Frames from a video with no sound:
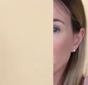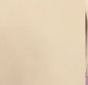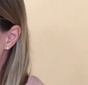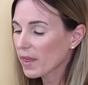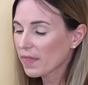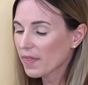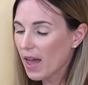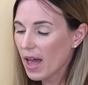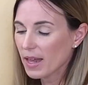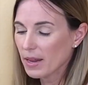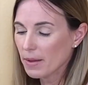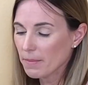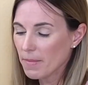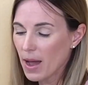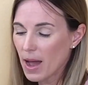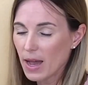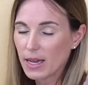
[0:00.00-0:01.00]
With that
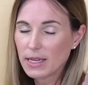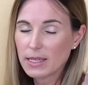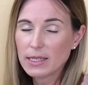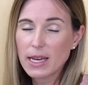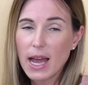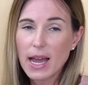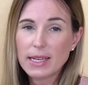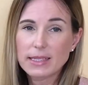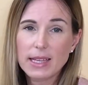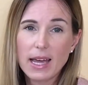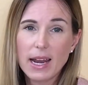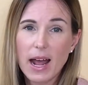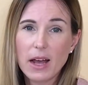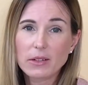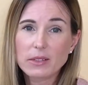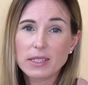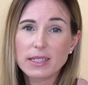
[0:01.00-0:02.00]
in mind, I
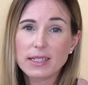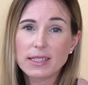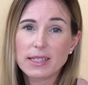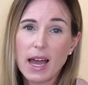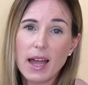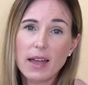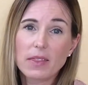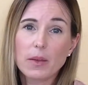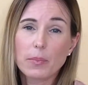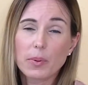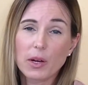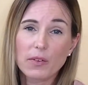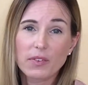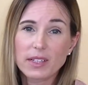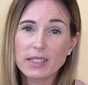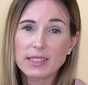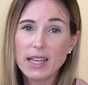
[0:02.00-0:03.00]
set out to design the
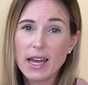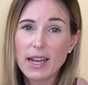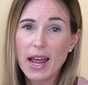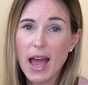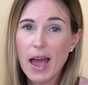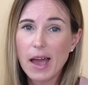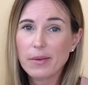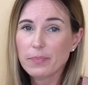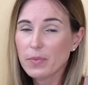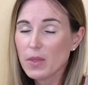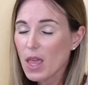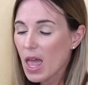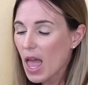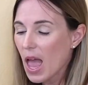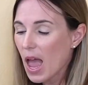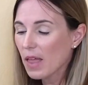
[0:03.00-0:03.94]
perfect sun hat.